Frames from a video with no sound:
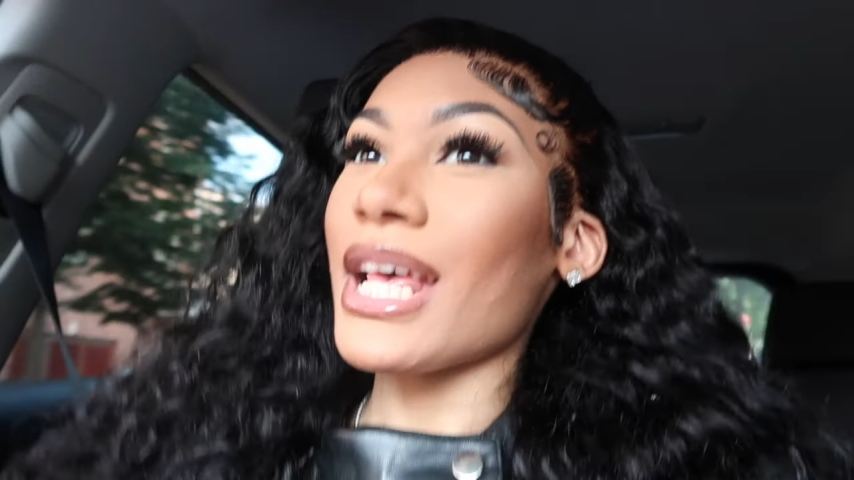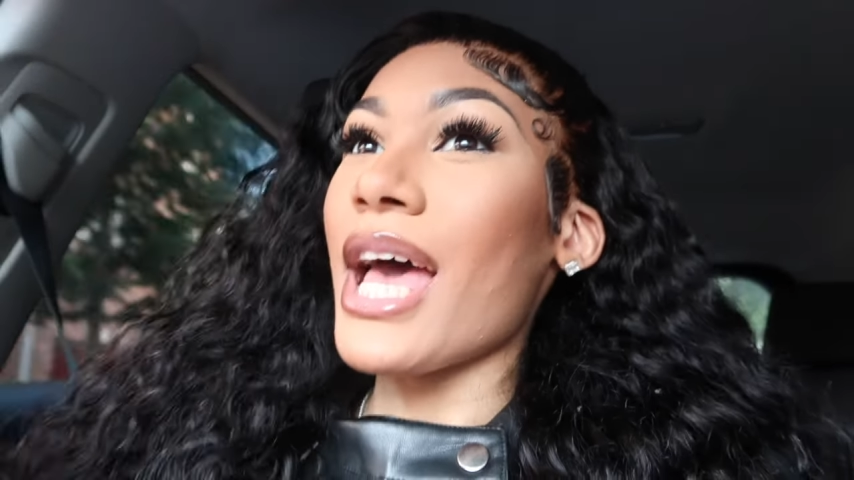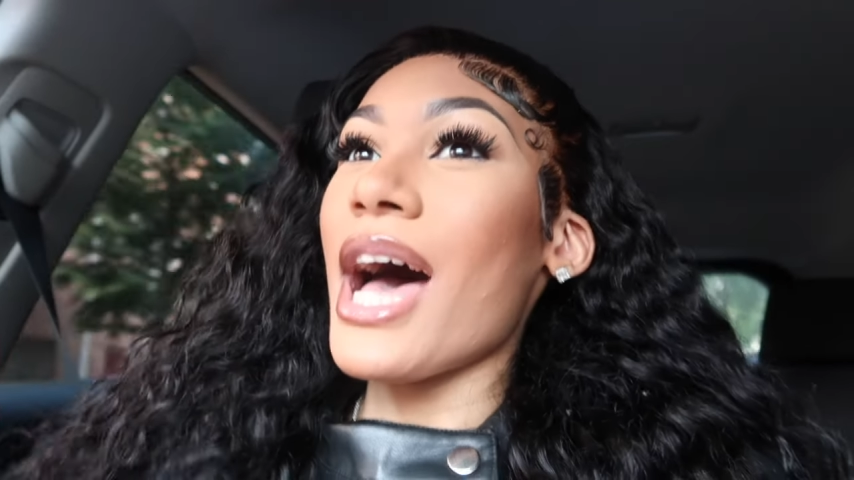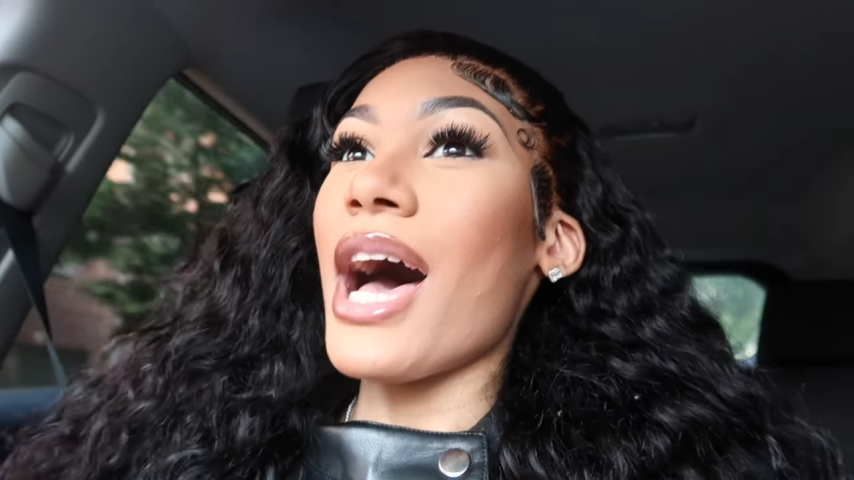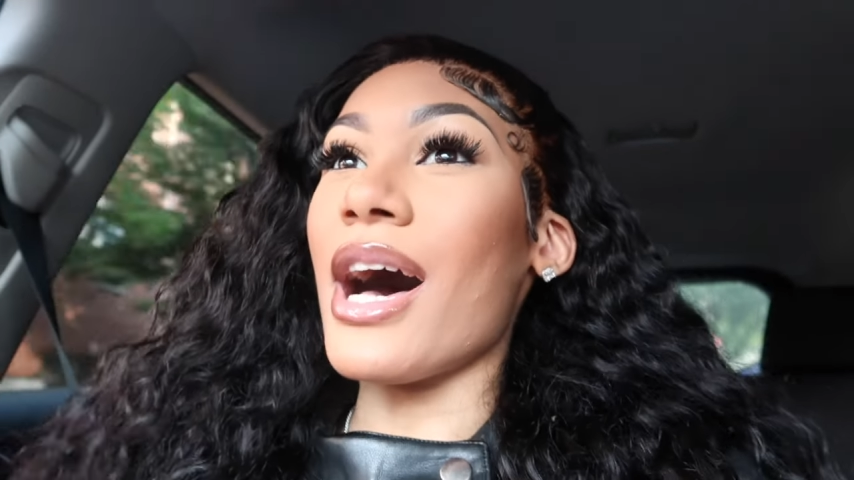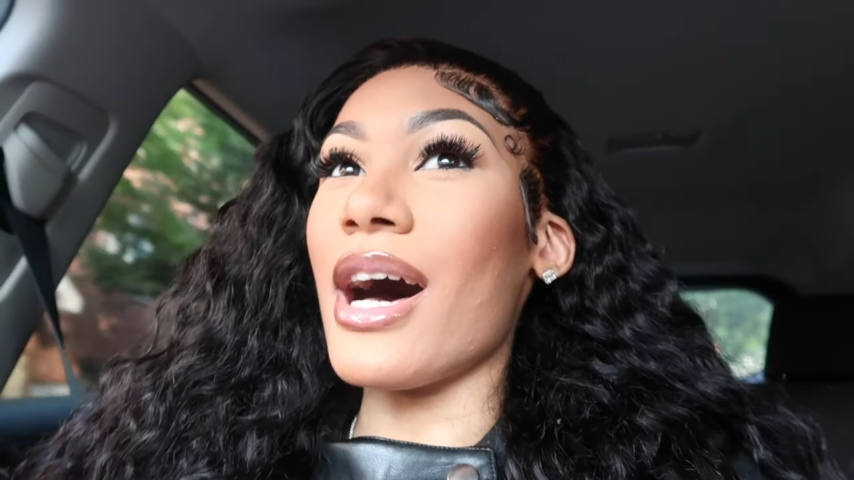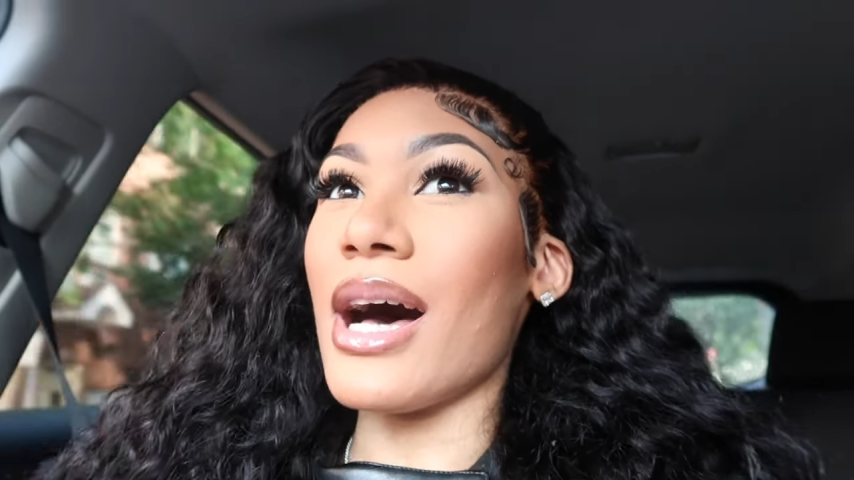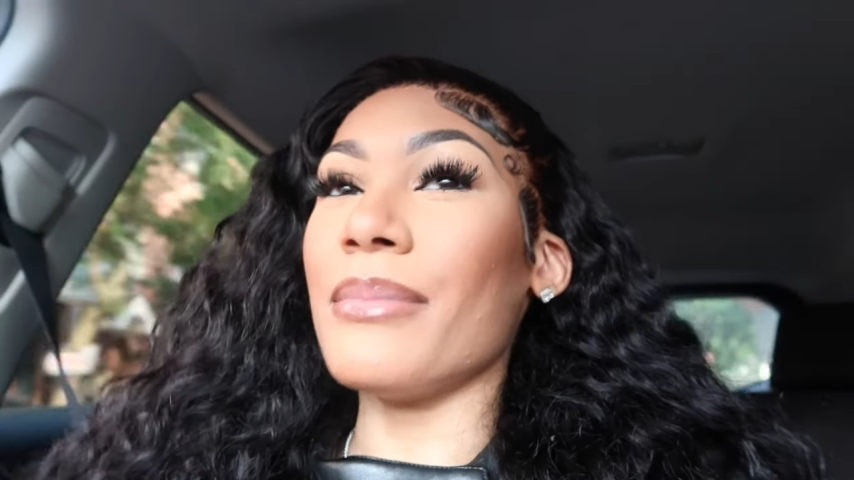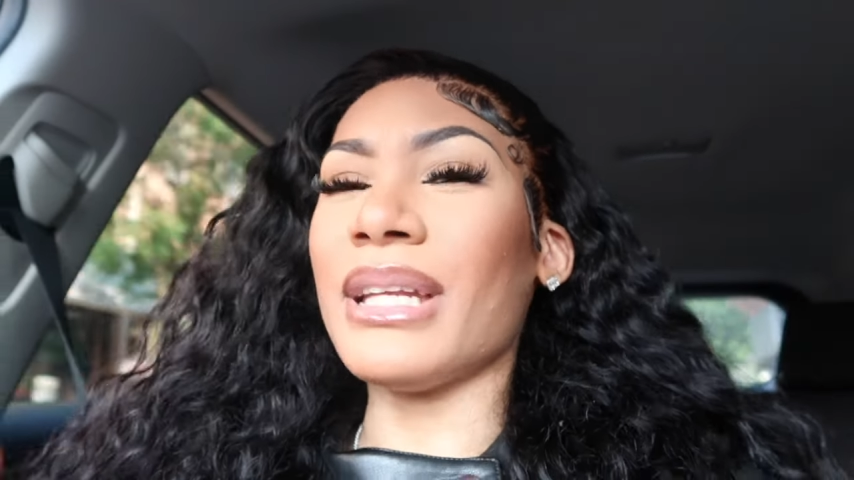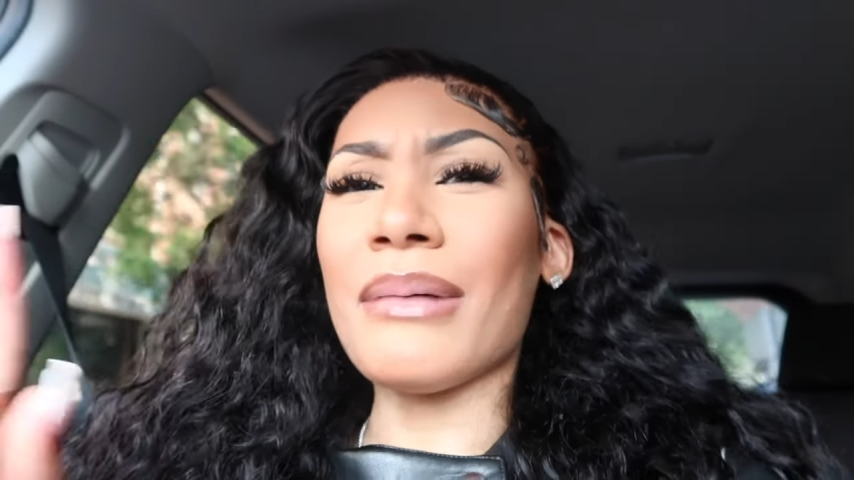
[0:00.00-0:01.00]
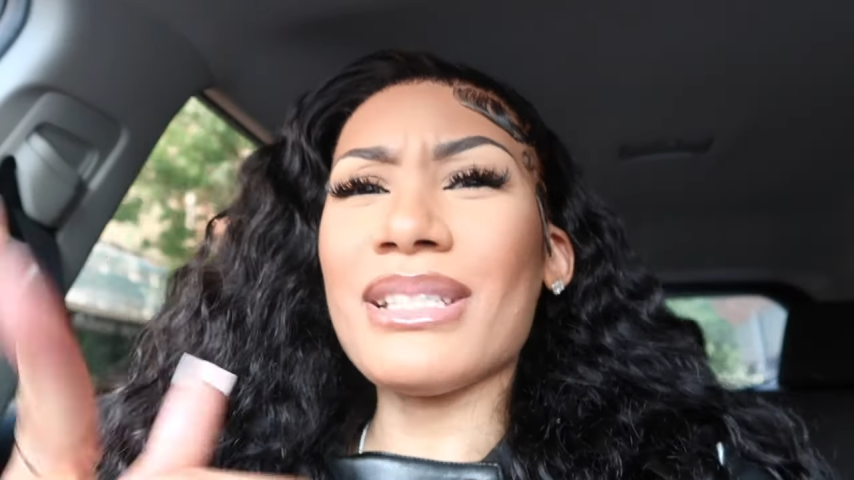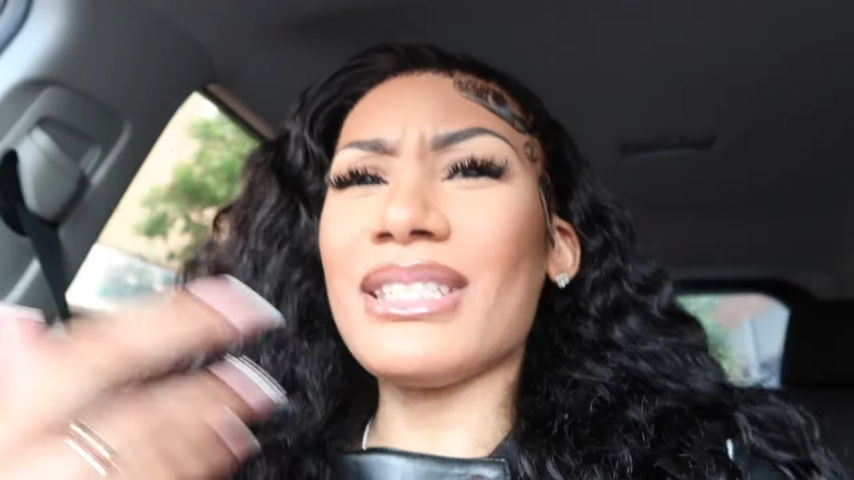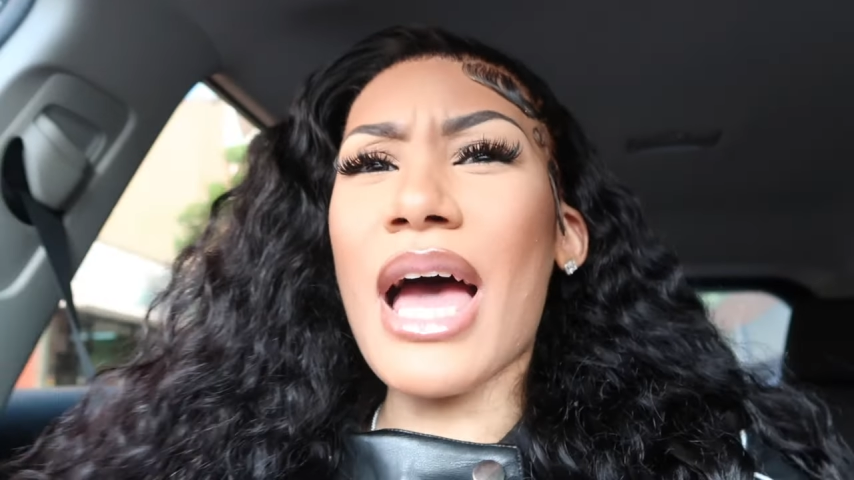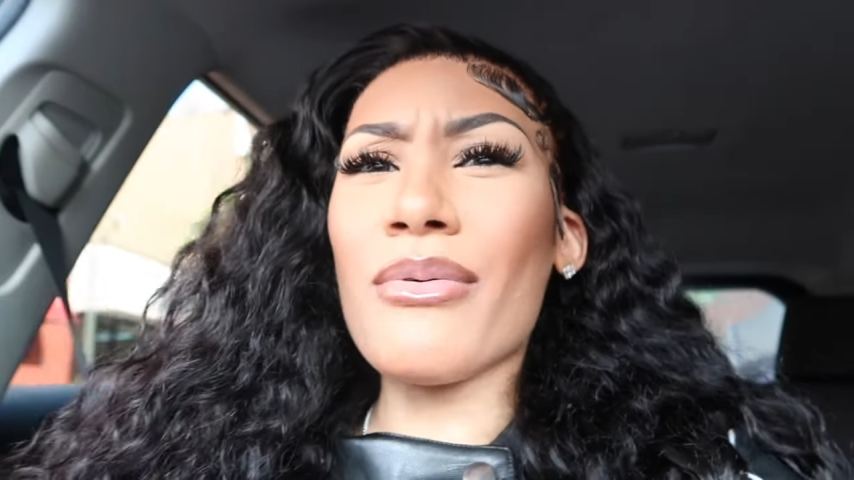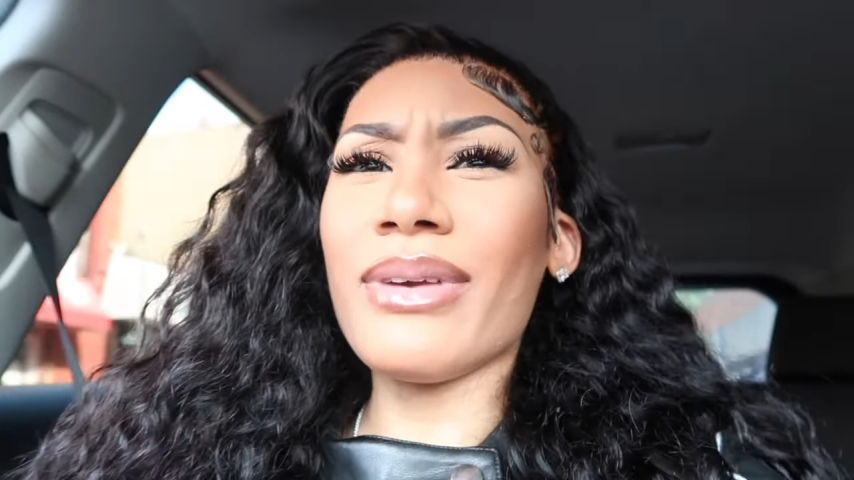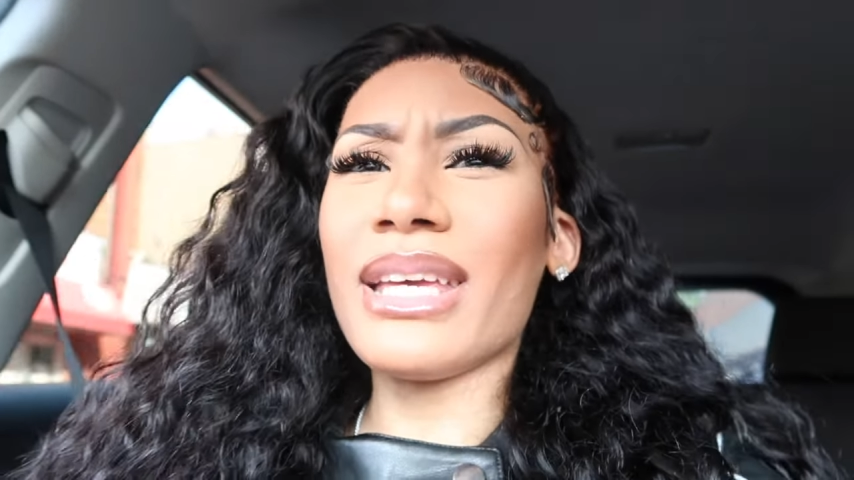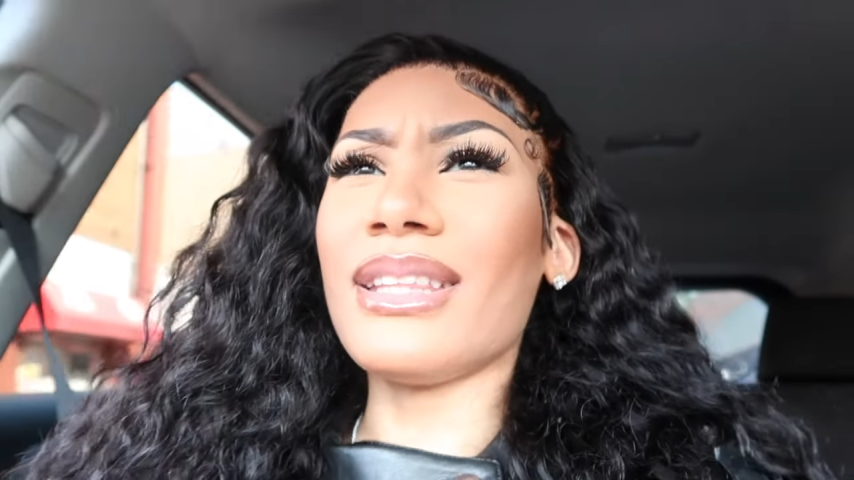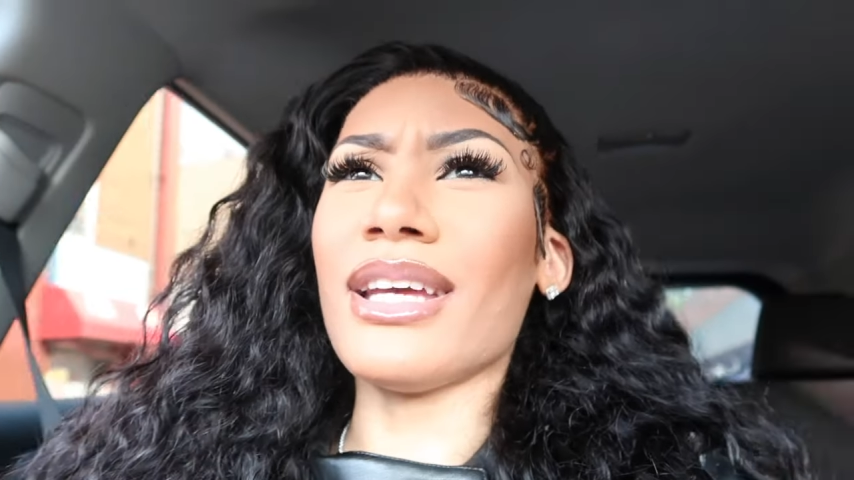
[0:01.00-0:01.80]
And I'm gonna see y'all when we get